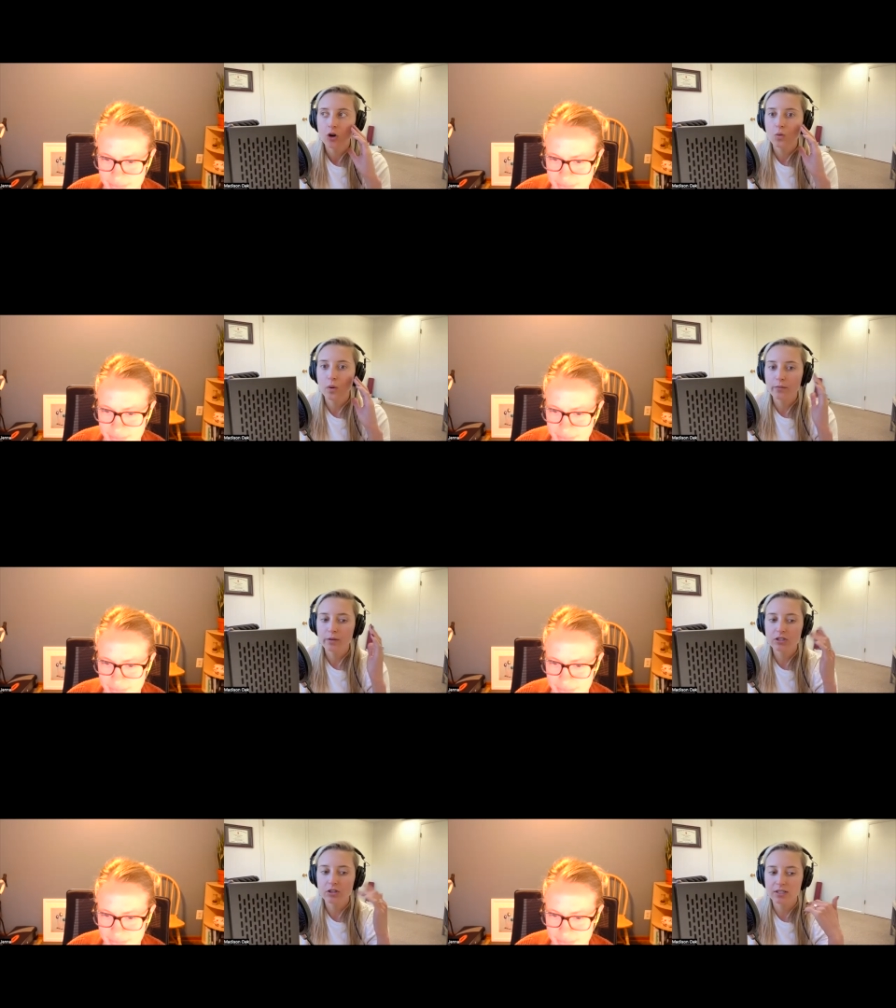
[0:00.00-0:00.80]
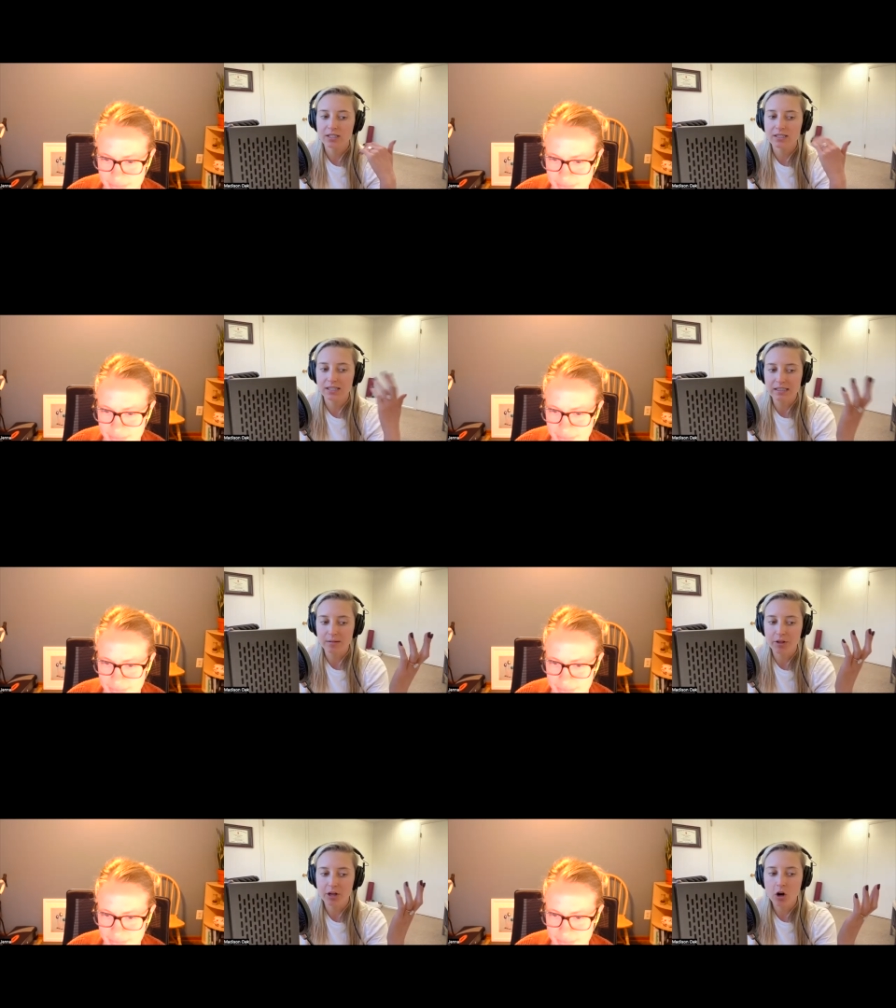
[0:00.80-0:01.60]
when we start to see
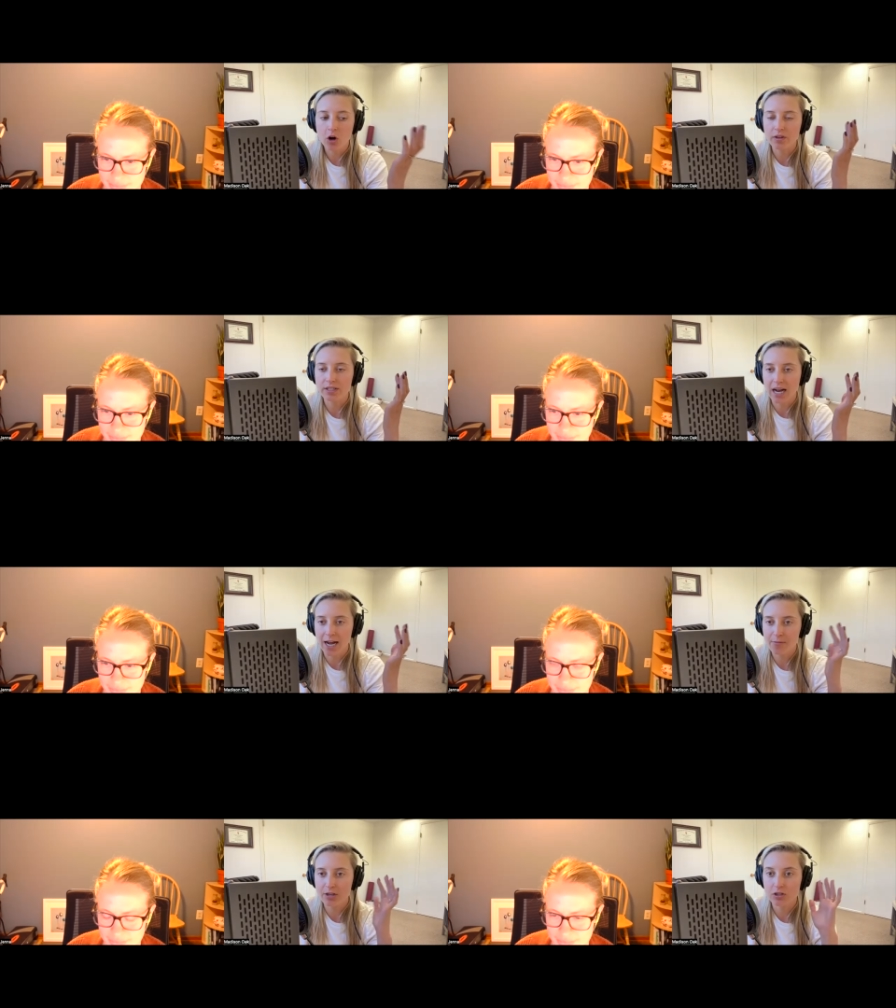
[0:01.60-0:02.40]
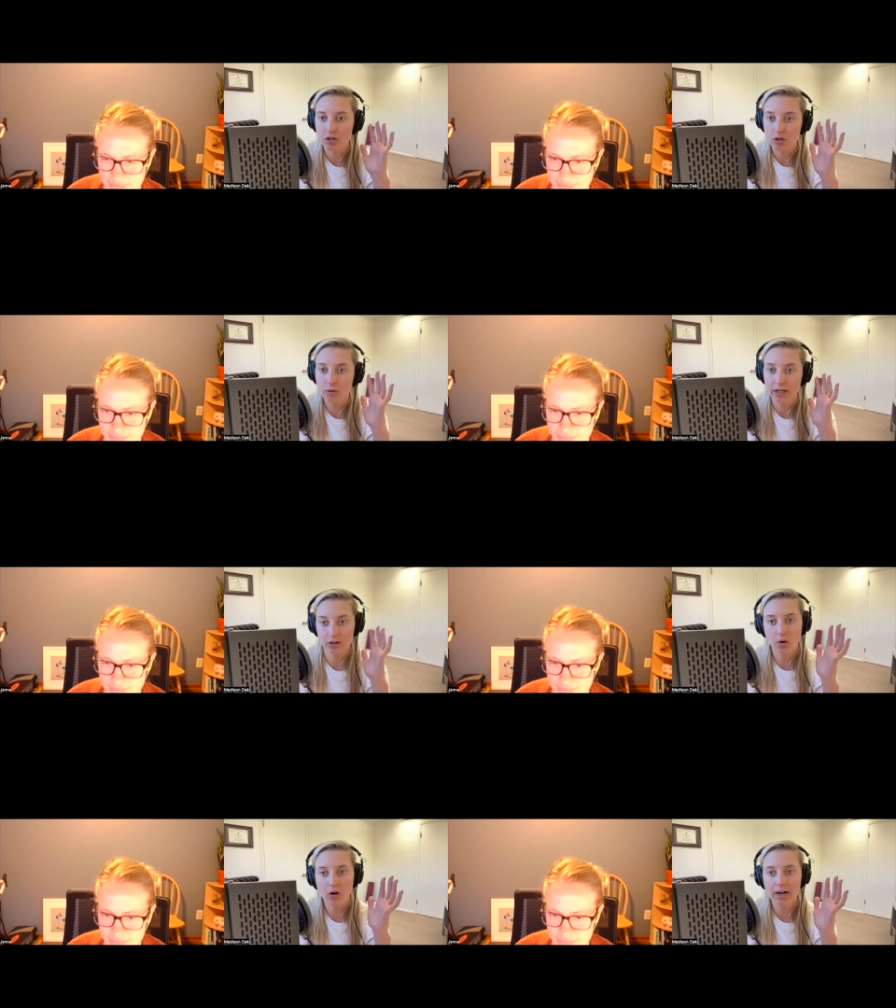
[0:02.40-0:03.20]
something all the time, we start to
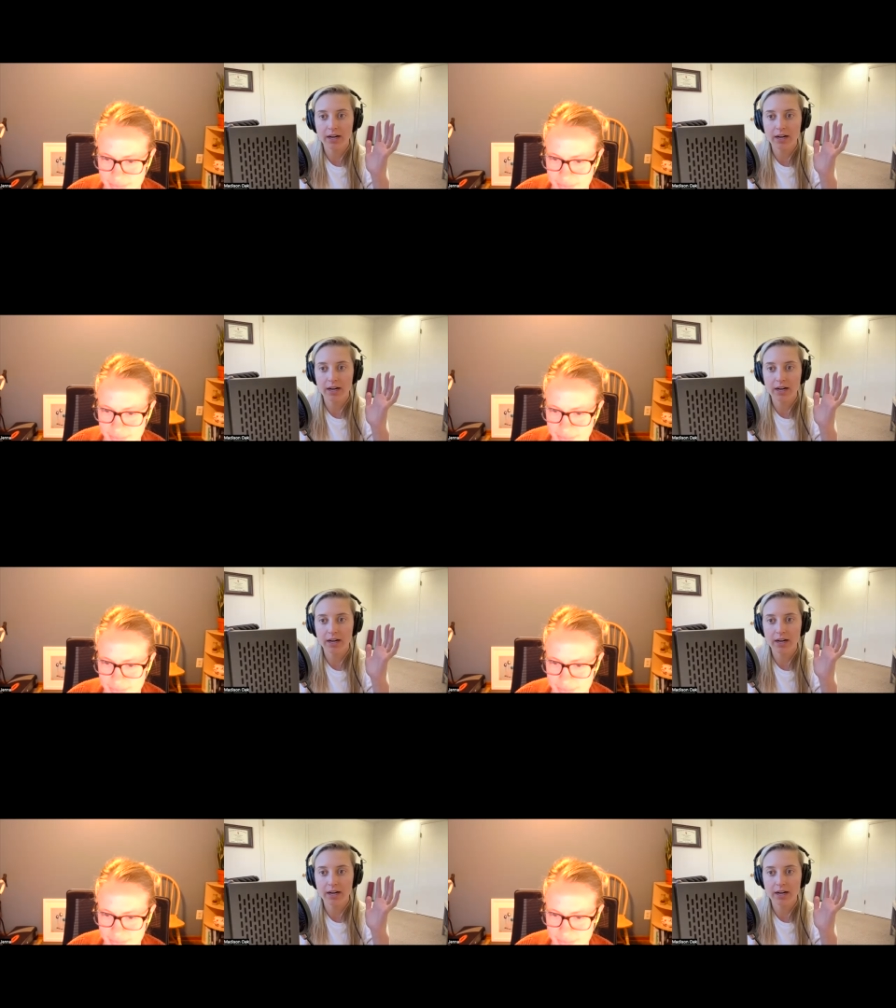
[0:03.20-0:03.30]
ignore it.